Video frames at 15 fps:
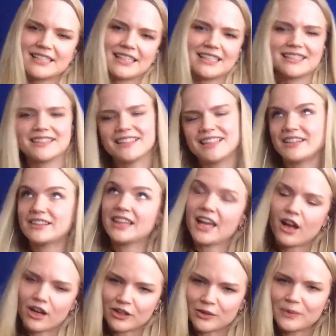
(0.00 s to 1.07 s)
as like the
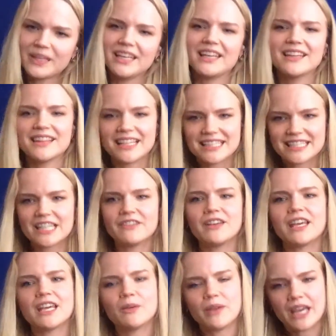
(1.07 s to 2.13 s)
Halloween, Thanksgiving,
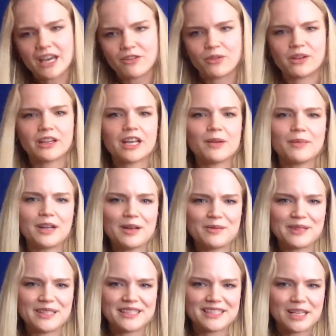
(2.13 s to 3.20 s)
and we have one coming up in
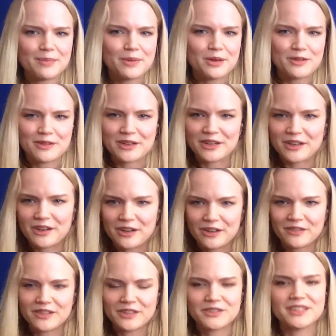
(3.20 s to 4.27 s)
December for all
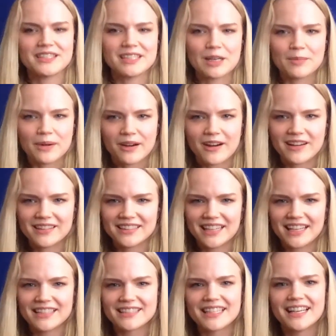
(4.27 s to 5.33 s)
of those December
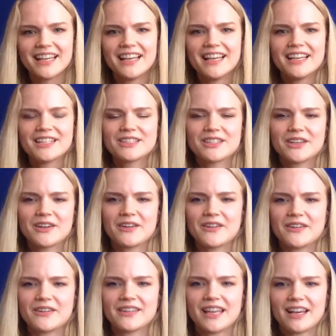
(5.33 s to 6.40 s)
holidays.
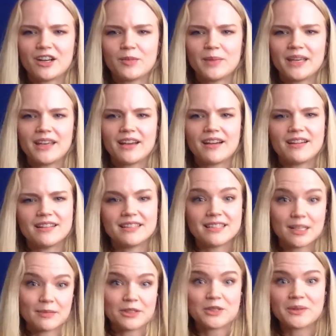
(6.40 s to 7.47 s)
So that'll be on
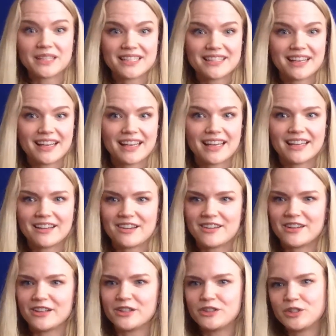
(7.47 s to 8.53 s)
December 22nd on our
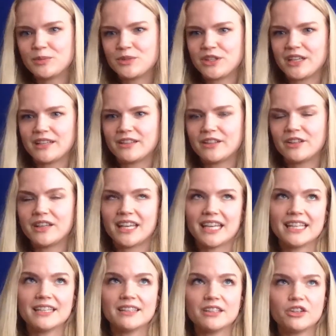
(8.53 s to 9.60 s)
YouTube channel,
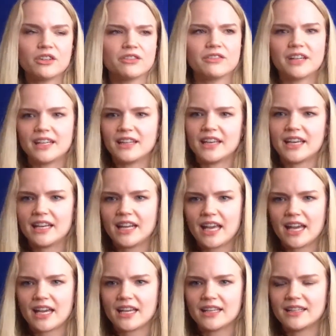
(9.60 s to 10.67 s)
and you can find that
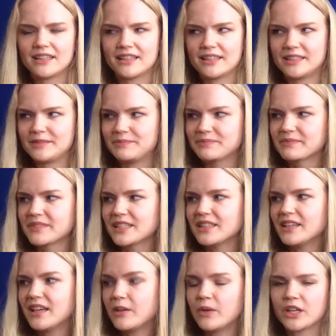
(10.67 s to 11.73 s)
at,
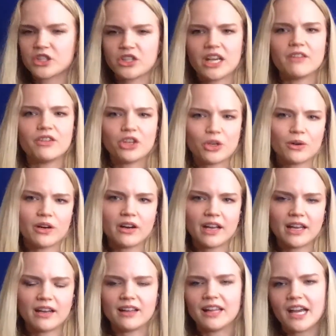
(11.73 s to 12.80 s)
we actually have a
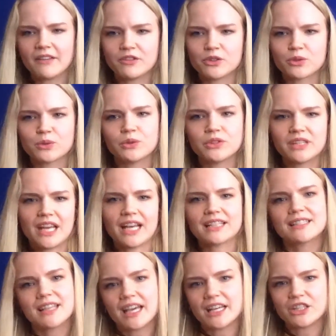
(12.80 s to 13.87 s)
URL,
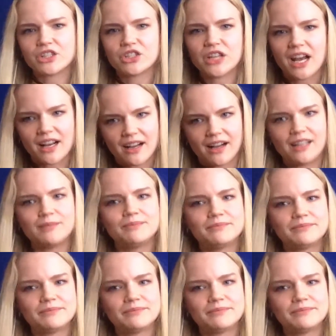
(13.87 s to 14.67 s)
afterschoolsnacksketch.com.